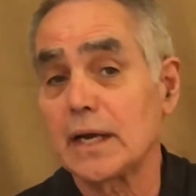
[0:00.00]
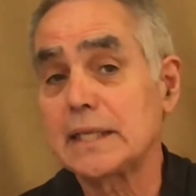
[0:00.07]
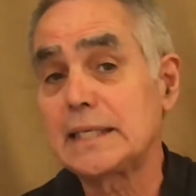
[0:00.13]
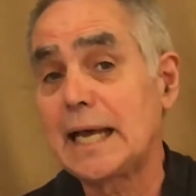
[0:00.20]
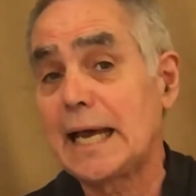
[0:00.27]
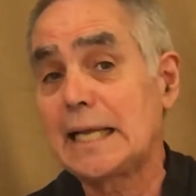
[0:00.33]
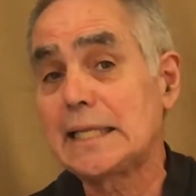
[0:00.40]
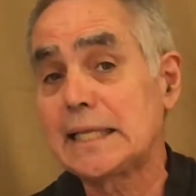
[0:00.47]

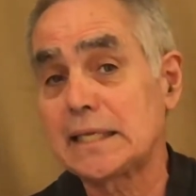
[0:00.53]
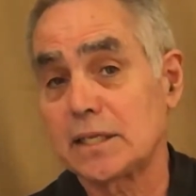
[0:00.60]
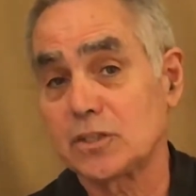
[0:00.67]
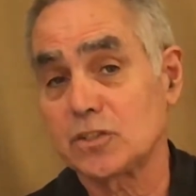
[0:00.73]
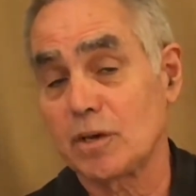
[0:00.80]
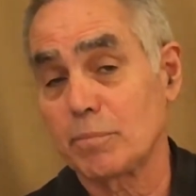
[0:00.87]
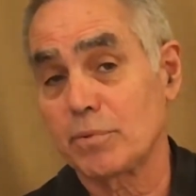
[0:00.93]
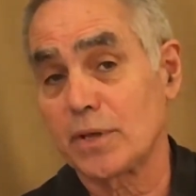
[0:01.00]
attending to
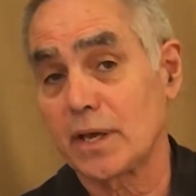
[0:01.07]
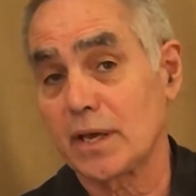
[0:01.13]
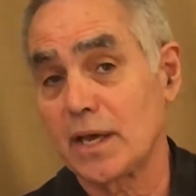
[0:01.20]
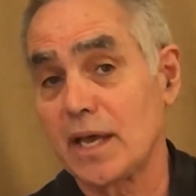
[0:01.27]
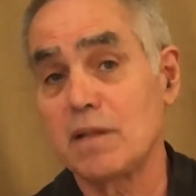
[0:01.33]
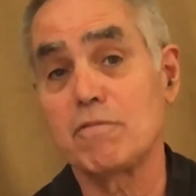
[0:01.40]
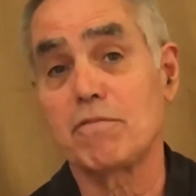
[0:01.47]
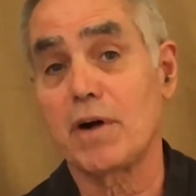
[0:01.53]
something
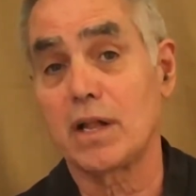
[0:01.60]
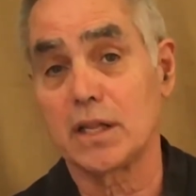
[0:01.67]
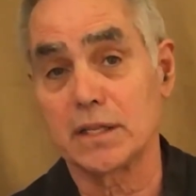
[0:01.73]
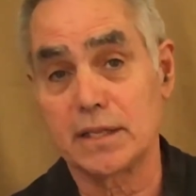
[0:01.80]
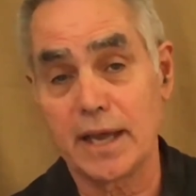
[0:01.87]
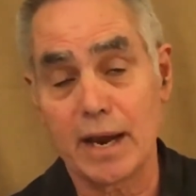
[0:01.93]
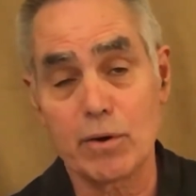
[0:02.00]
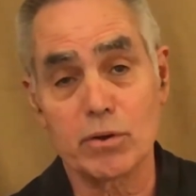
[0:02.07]

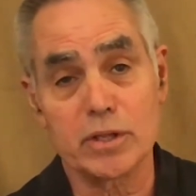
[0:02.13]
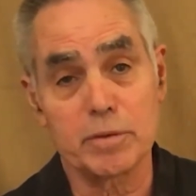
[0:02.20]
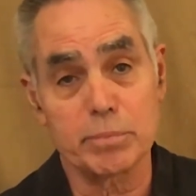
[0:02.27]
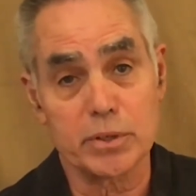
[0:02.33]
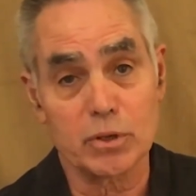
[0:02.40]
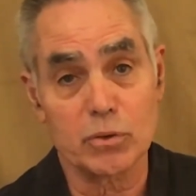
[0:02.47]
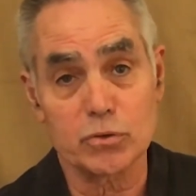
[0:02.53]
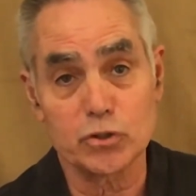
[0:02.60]
involuntarily,
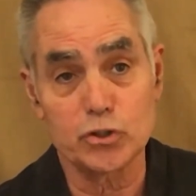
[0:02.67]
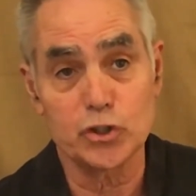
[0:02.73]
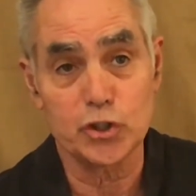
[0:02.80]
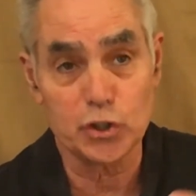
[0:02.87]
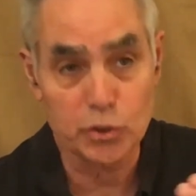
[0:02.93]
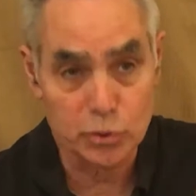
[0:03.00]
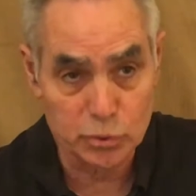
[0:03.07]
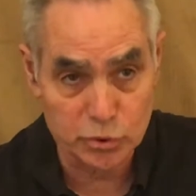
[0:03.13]
but you're
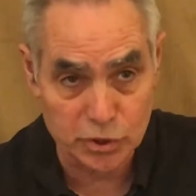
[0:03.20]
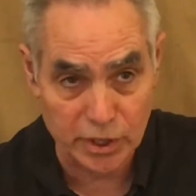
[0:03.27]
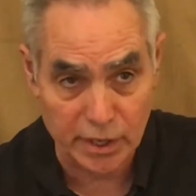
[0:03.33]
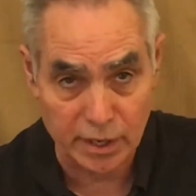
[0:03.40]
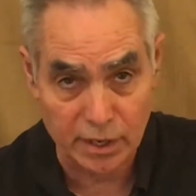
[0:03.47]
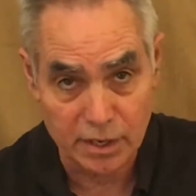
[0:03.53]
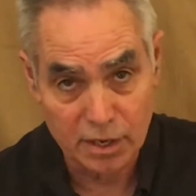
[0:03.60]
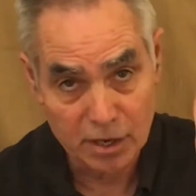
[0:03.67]

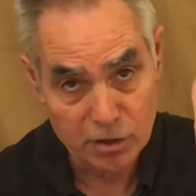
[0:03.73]
choosing